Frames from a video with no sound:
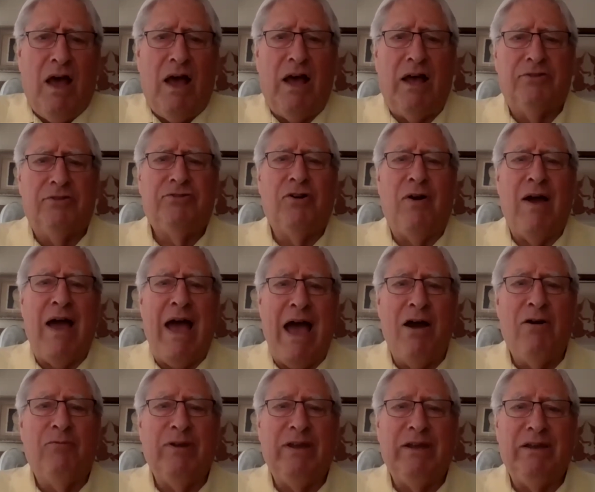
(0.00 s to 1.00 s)
So
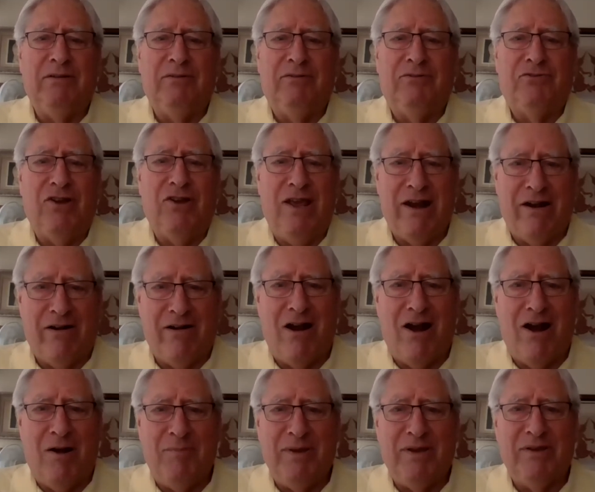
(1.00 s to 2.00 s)
how we train our
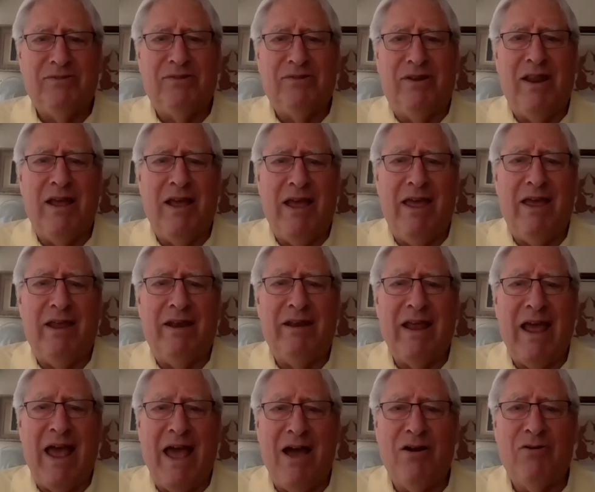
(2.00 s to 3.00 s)
armies and
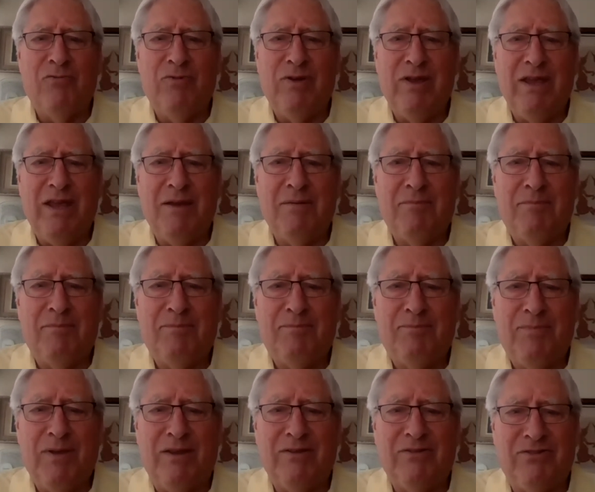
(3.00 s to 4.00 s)
how we
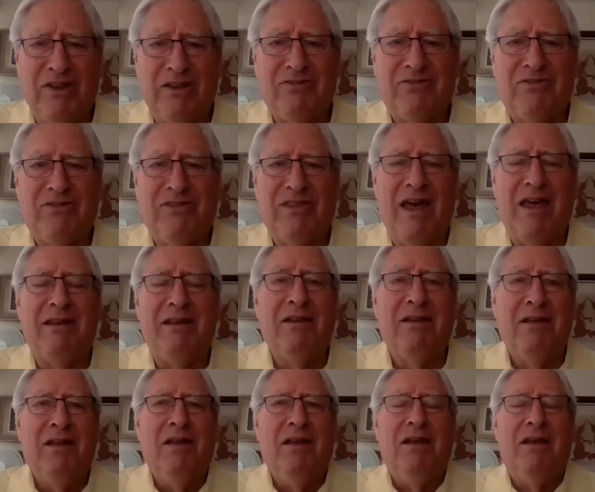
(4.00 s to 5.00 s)
insist that
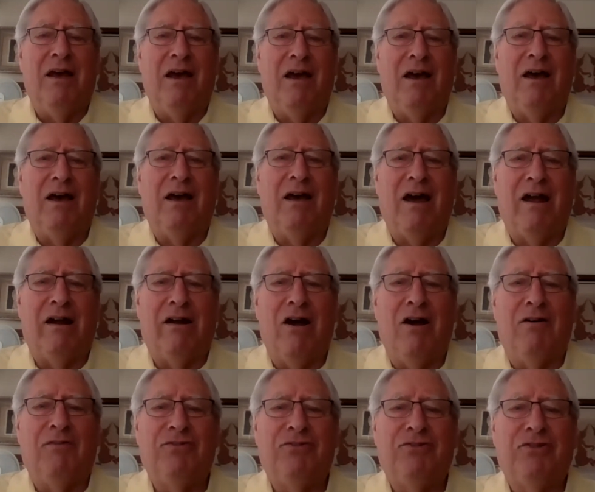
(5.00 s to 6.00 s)
our
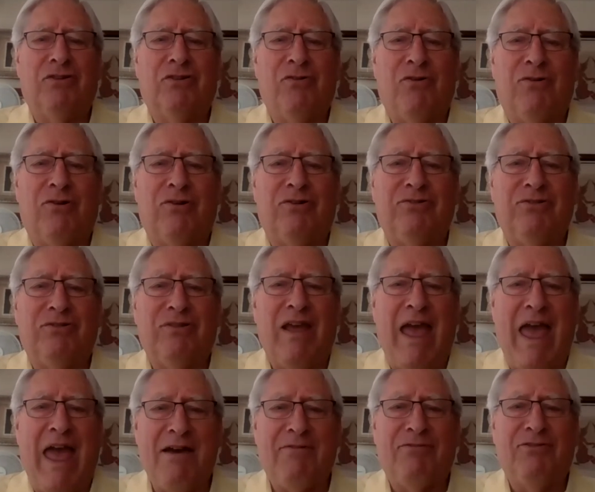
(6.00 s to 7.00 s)
officer corps
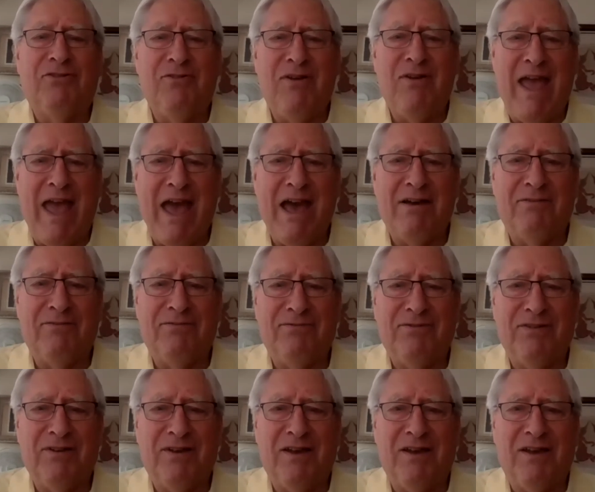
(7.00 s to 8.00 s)
have to have
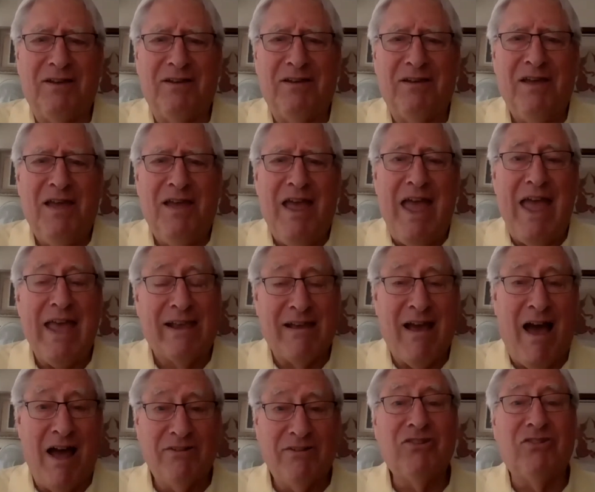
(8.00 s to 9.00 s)
a
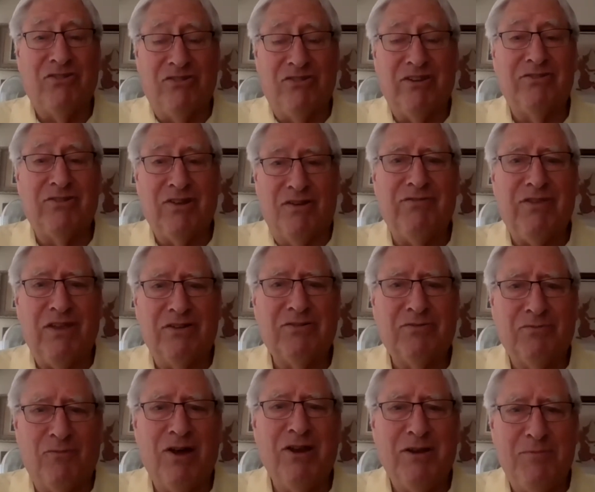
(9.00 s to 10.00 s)
consciousness of this,
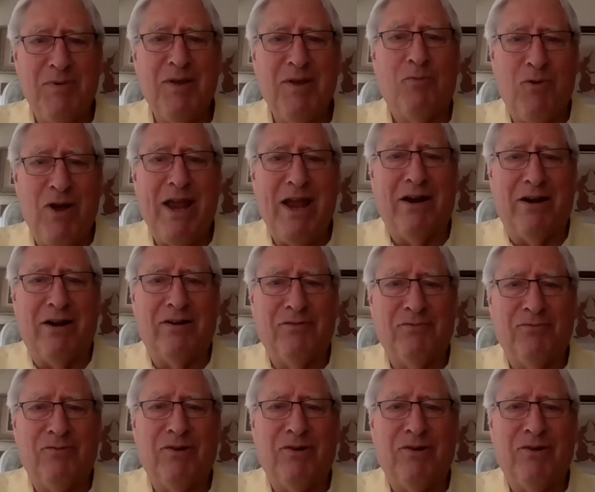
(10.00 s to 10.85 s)
one, to be aware